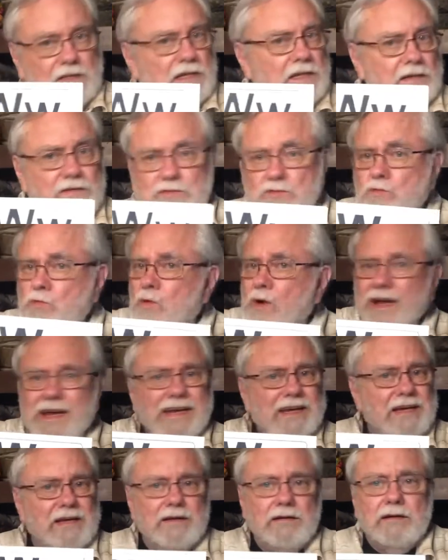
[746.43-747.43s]
lives
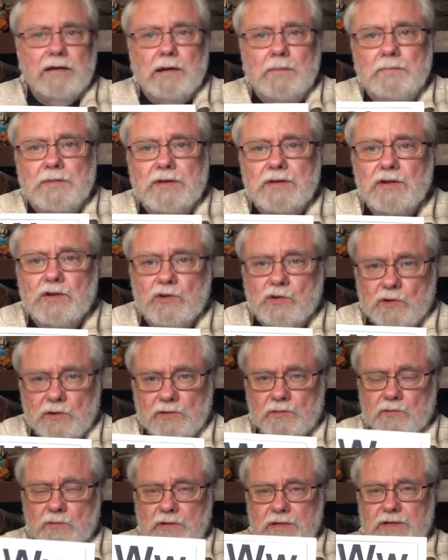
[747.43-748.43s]
way up in the
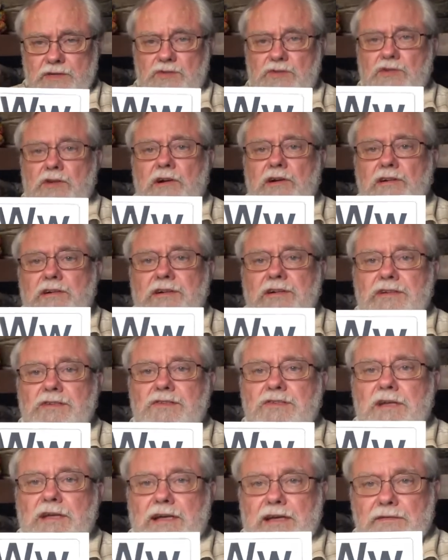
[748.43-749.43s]
north where he started
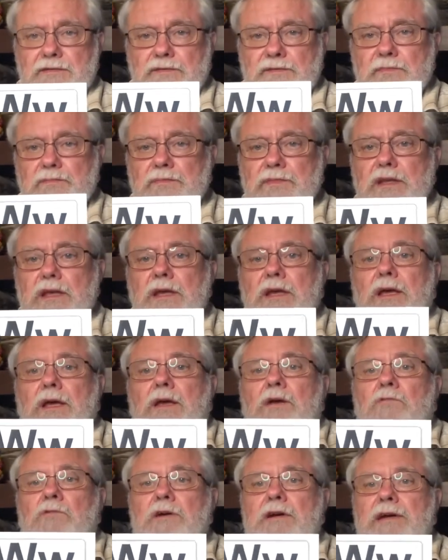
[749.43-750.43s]
his life,
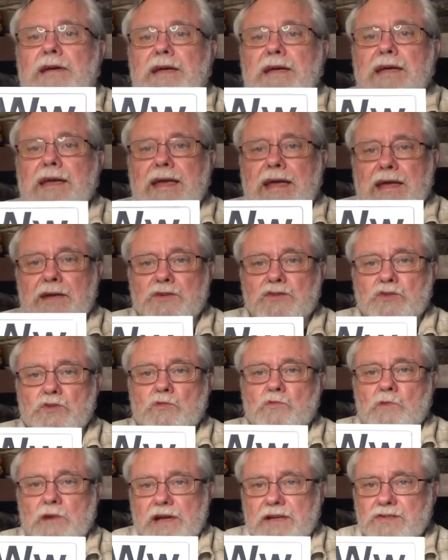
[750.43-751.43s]
where he had to
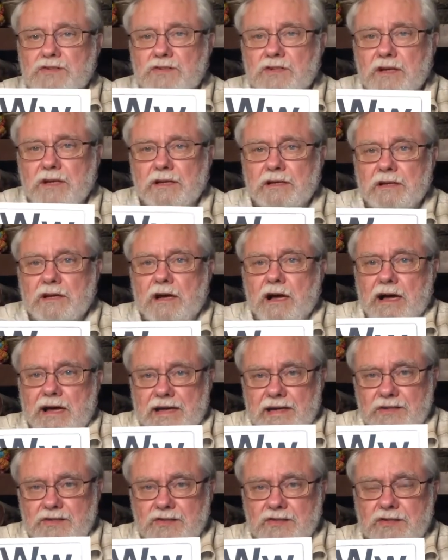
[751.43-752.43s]
rest on the
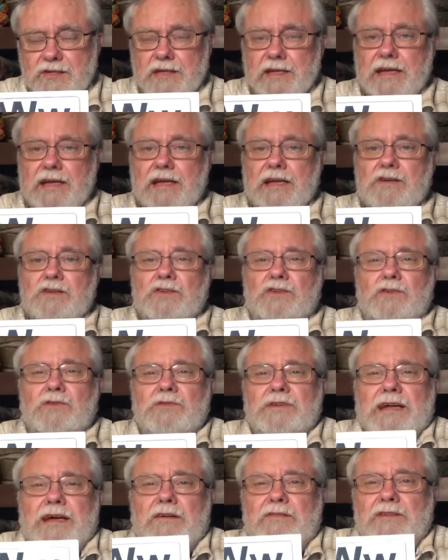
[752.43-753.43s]
ice and he had to go
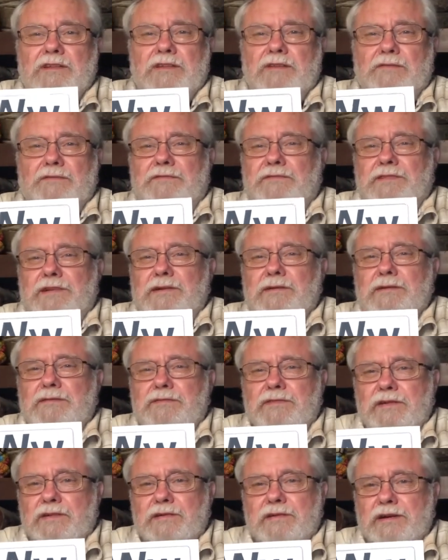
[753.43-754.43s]
down in the very,
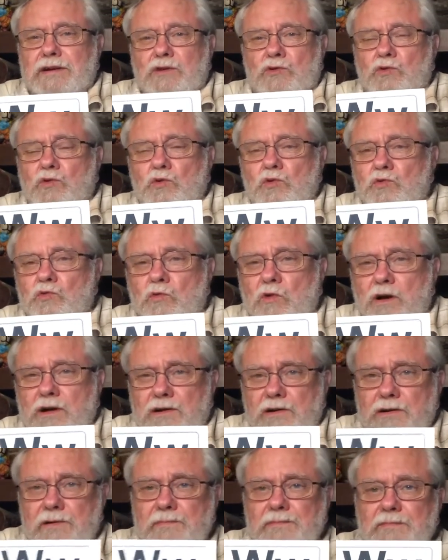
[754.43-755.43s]
very cold
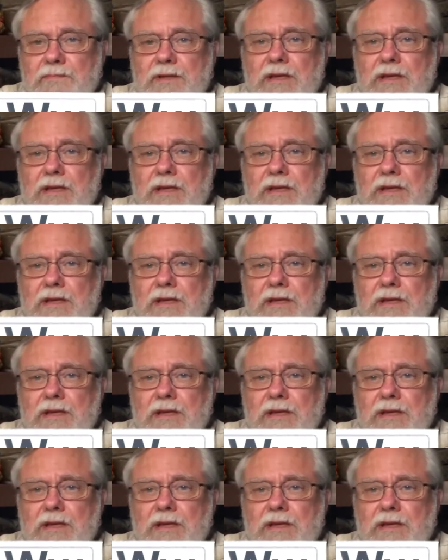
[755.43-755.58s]
water.